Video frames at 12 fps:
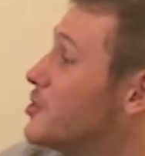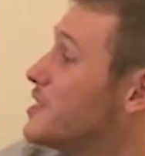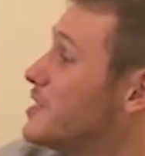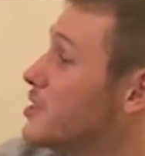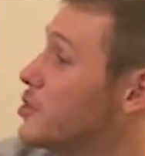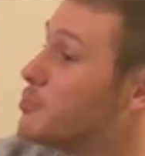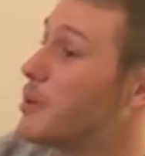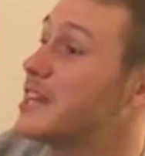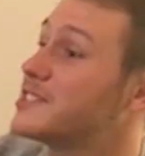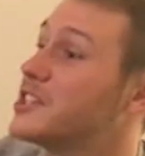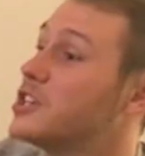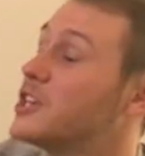you're a rookie, you're
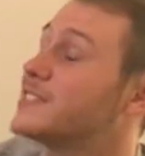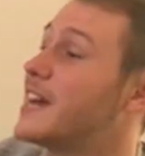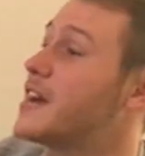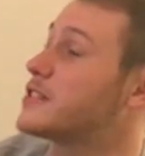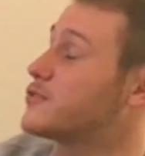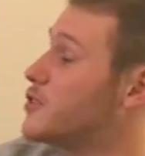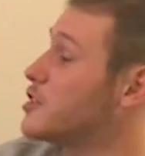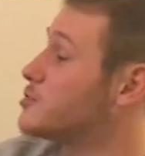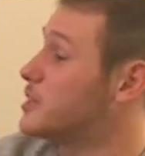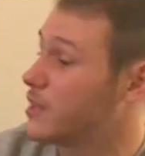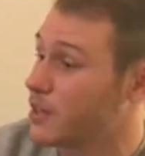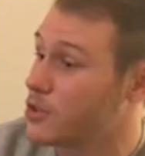basically looked at as a
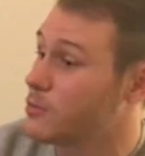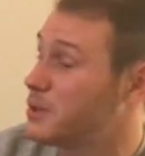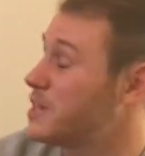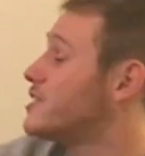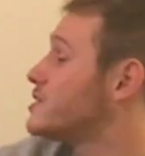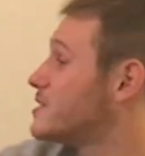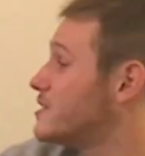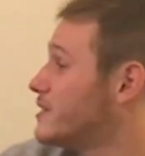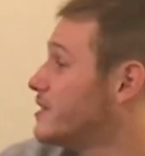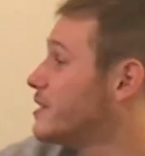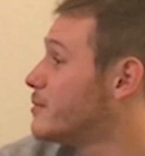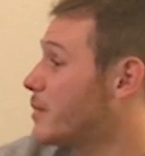freshman, a little bitch.
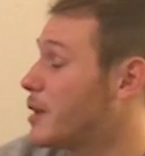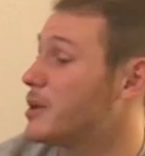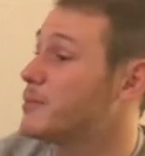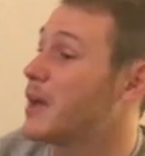Like,